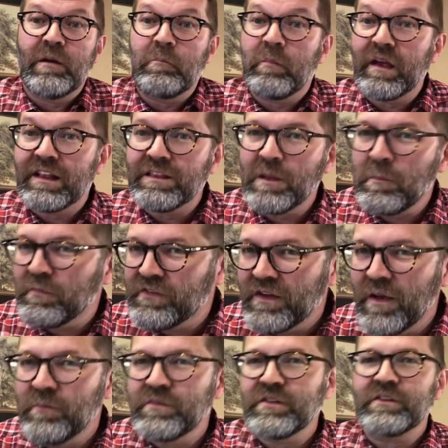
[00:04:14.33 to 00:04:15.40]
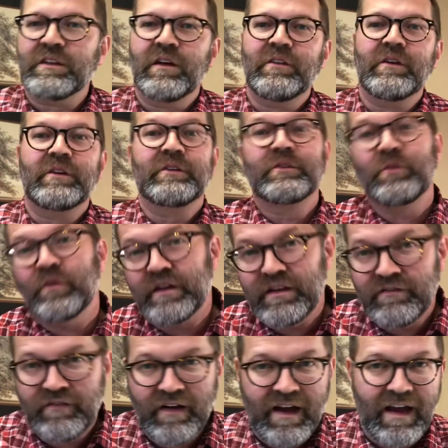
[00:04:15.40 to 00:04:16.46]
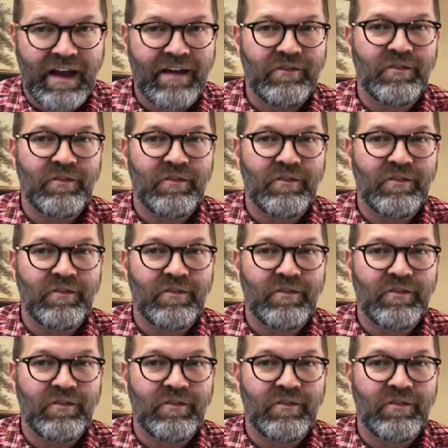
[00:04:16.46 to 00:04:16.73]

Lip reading: big lump sums until they're 25